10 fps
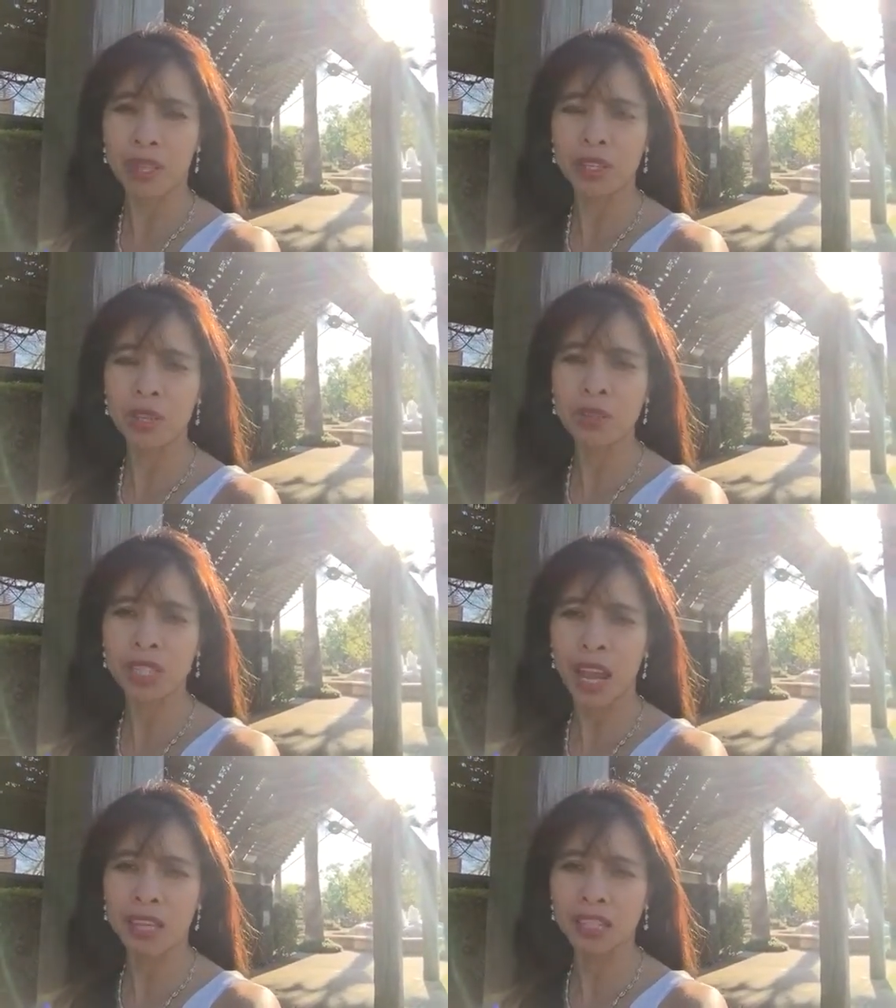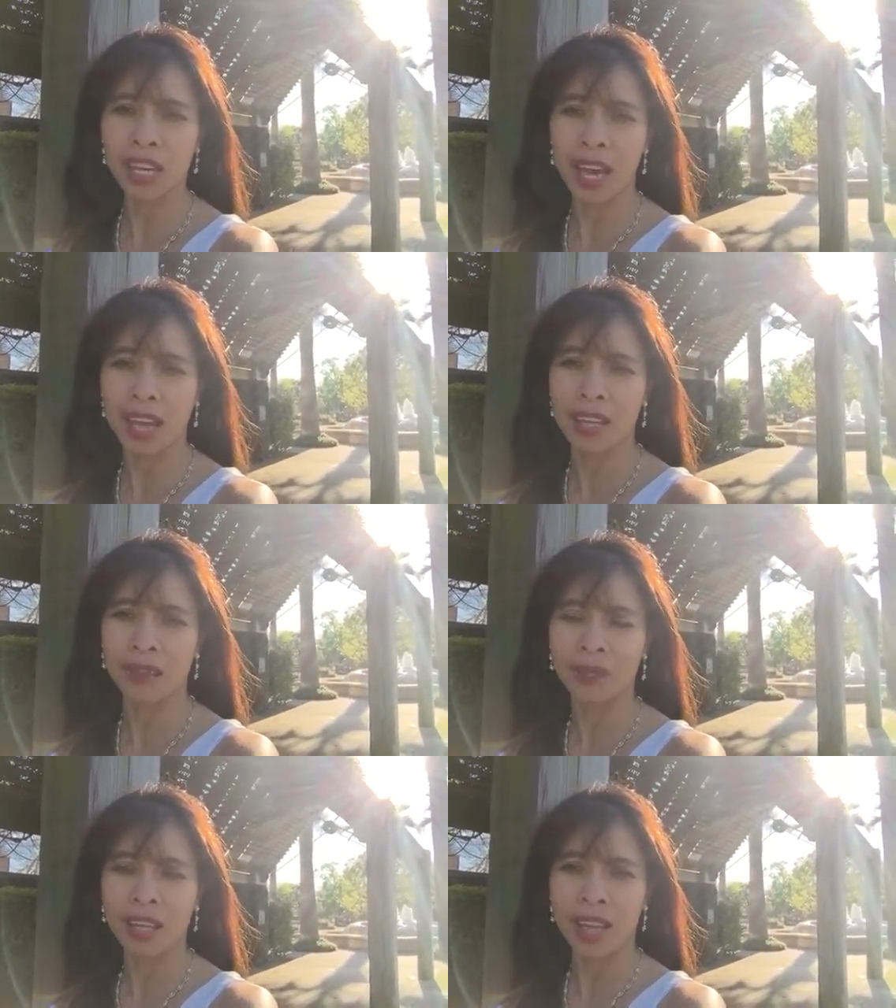When you change
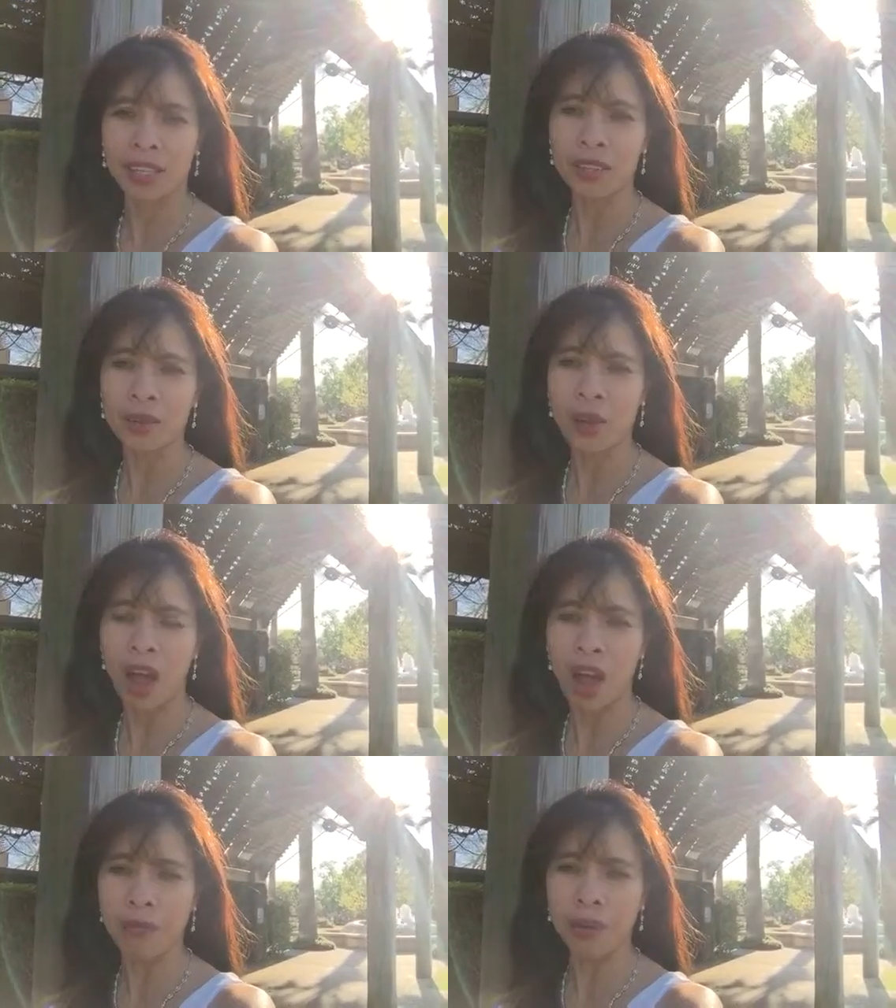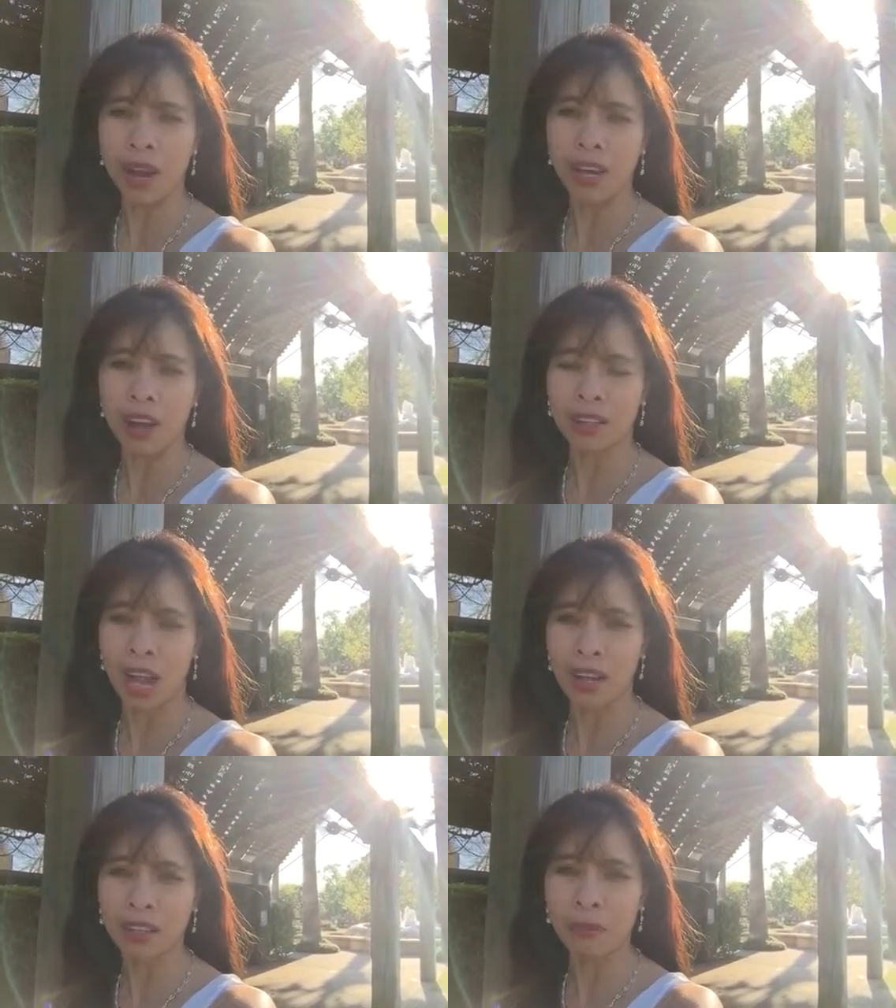lane and you operate on
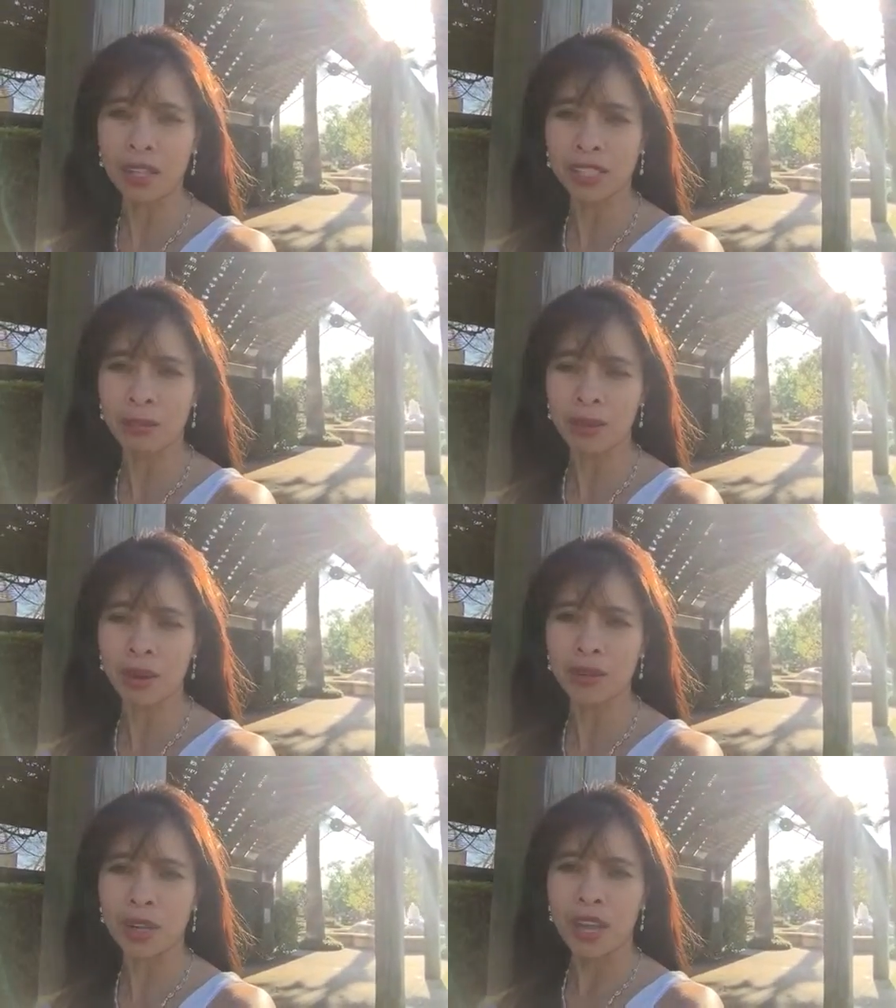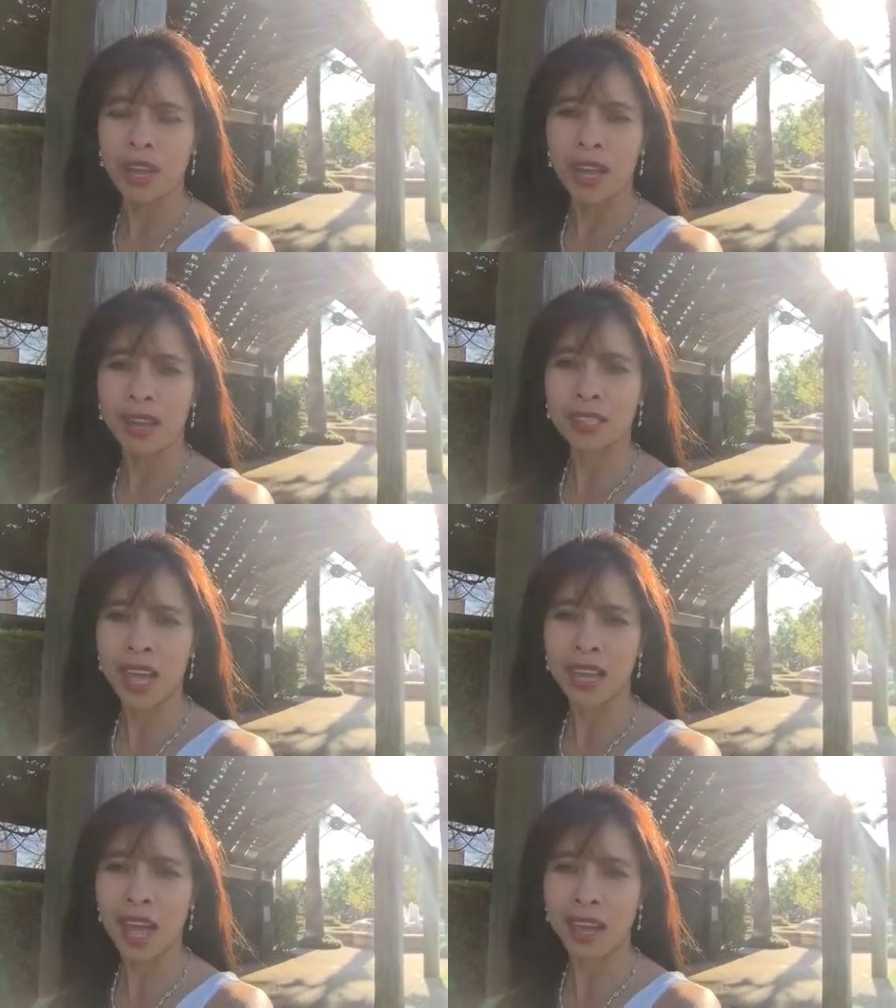godly principle and
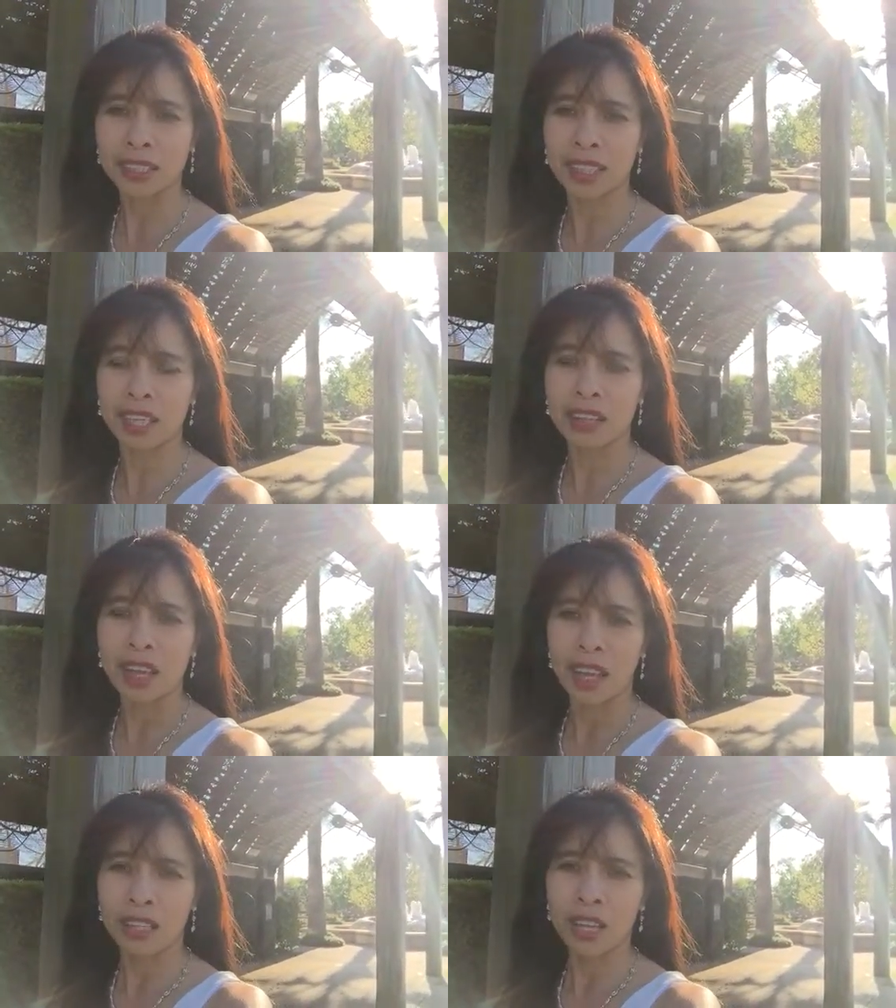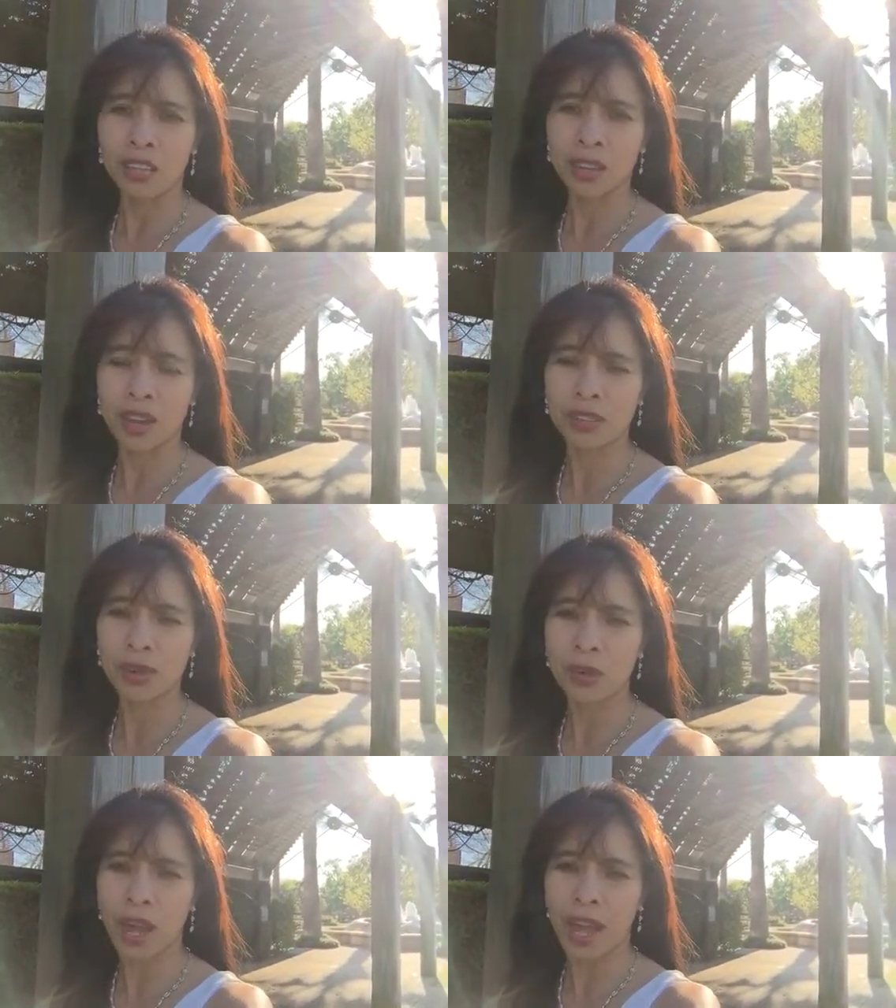take action, and in turn,
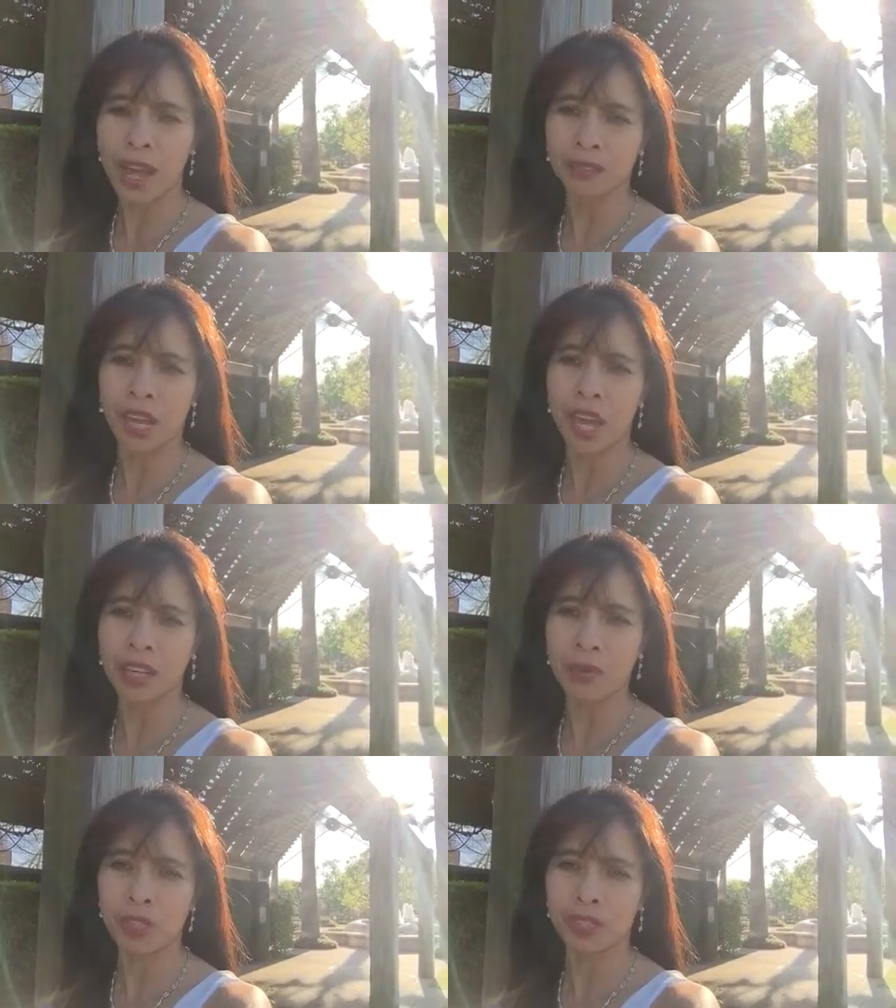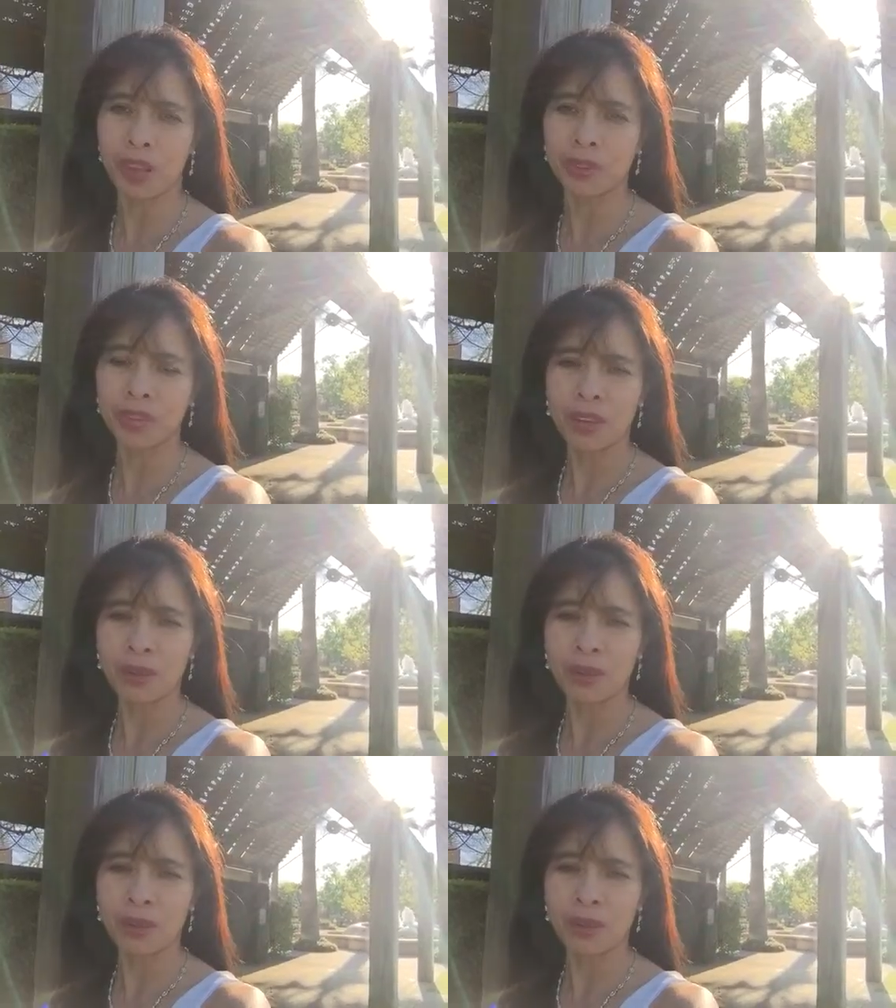you will have godly result.